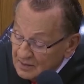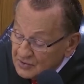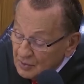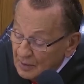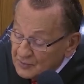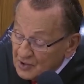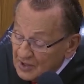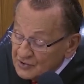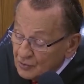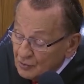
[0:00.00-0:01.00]
So I'm
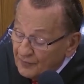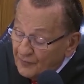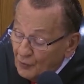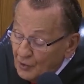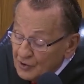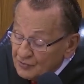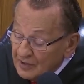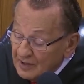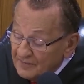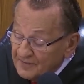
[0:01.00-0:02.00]
charging her
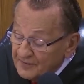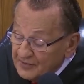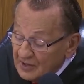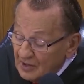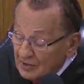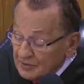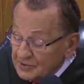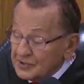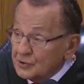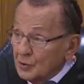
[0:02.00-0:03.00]

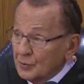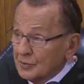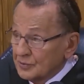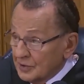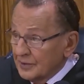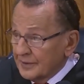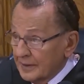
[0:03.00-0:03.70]
$450 total, total